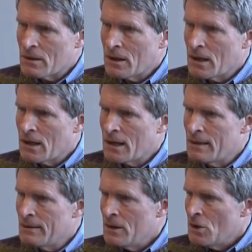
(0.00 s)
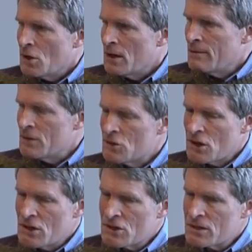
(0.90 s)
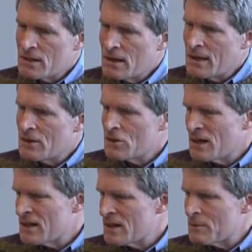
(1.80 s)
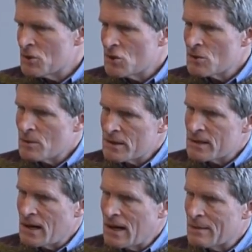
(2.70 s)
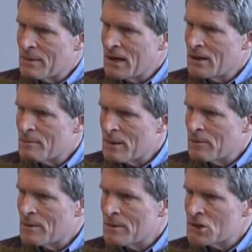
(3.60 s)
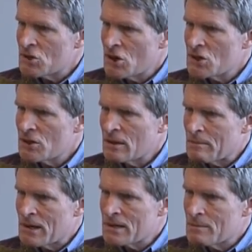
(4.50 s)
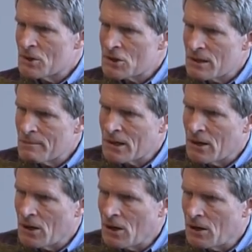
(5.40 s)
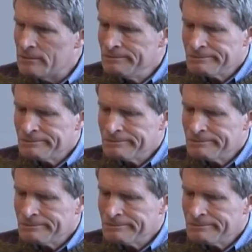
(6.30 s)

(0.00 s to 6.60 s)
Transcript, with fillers: Uh, even judges, uh, other judgeships usually were decided by other people in the administration. Then President Bush would give them a call.